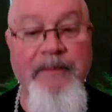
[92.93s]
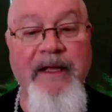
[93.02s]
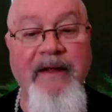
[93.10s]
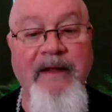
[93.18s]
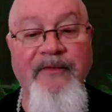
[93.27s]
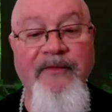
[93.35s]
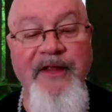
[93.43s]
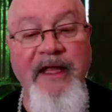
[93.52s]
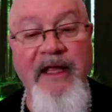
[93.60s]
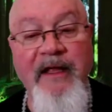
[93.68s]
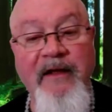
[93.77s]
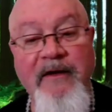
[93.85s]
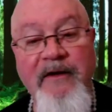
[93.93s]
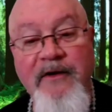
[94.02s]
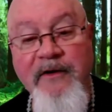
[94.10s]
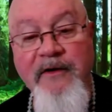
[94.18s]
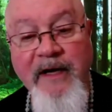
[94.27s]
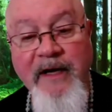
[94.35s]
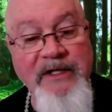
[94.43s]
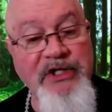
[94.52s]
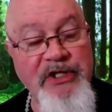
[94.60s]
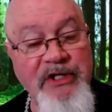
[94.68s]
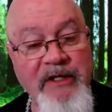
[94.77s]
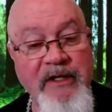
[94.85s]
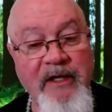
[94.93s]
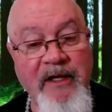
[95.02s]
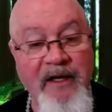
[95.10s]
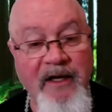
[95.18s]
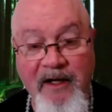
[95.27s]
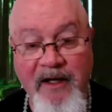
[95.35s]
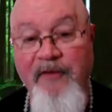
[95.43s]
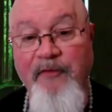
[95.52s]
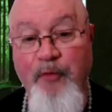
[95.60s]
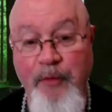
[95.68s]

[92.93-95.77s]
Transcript: means the incarnation of